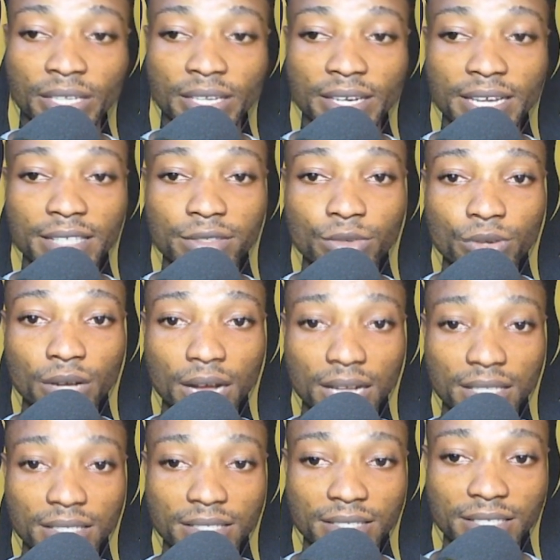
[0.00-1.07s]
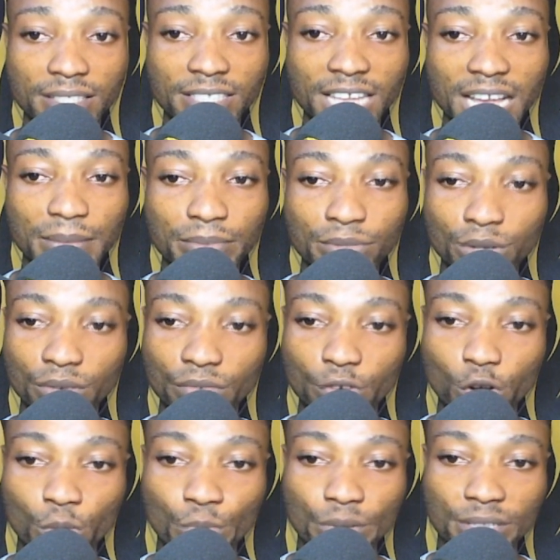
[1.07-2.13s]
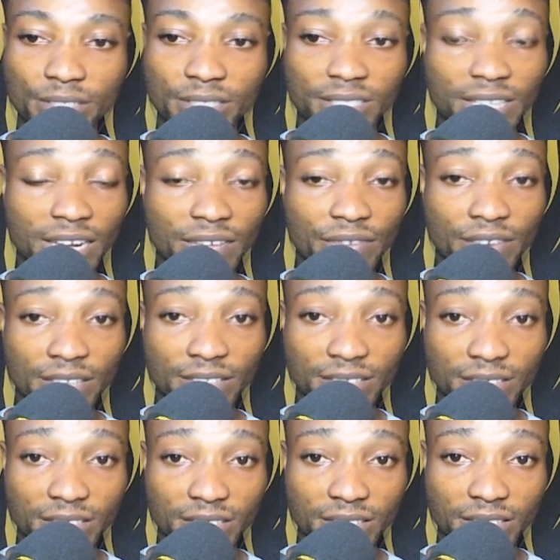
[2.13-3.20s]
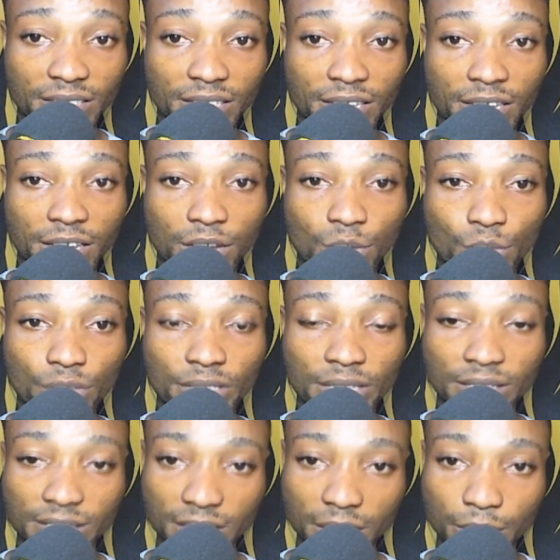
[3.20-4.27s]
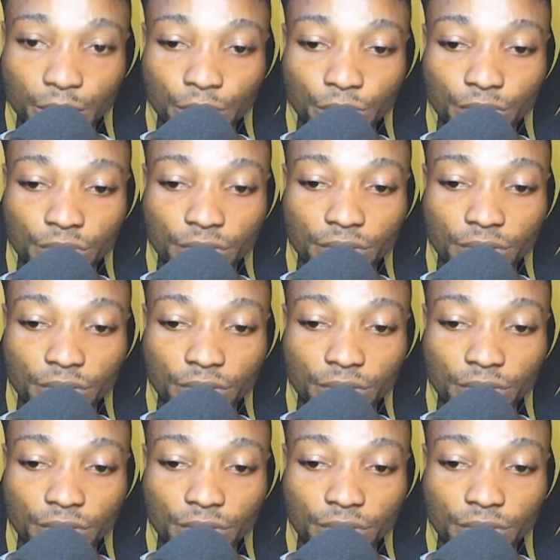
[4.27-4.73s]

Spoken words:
Let's look at the types of compensating advantages with examples.